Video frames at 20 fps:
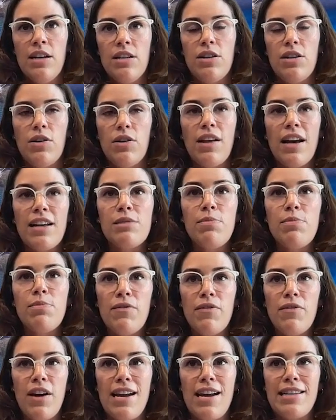so that's
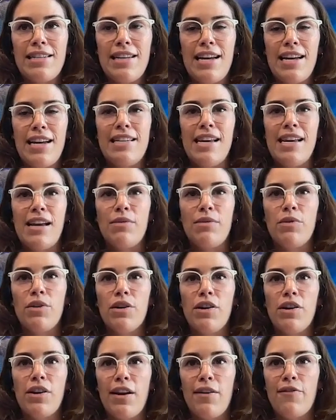been very exciting and
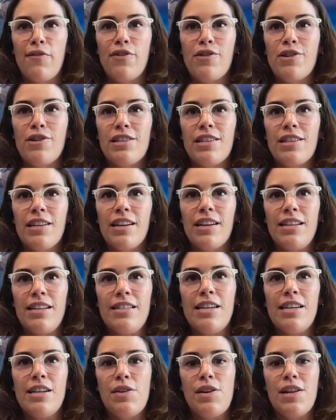we're looking forward to
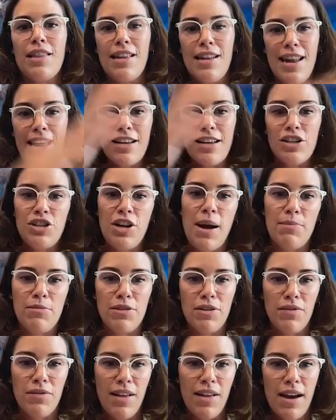continuing the next
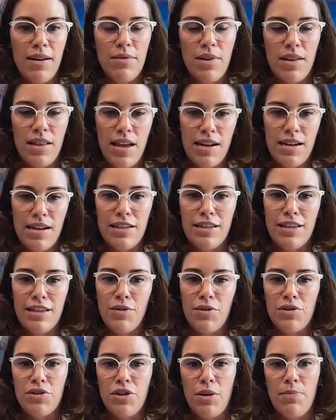chapter of that with
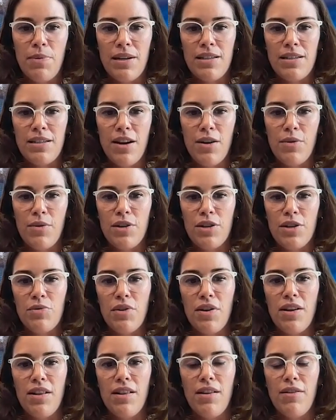nsu and tropic star which
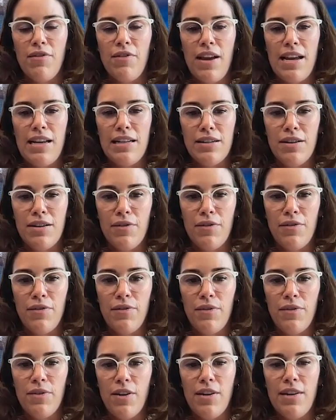we're in the phase of
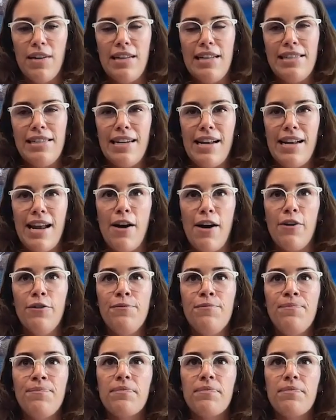organizing now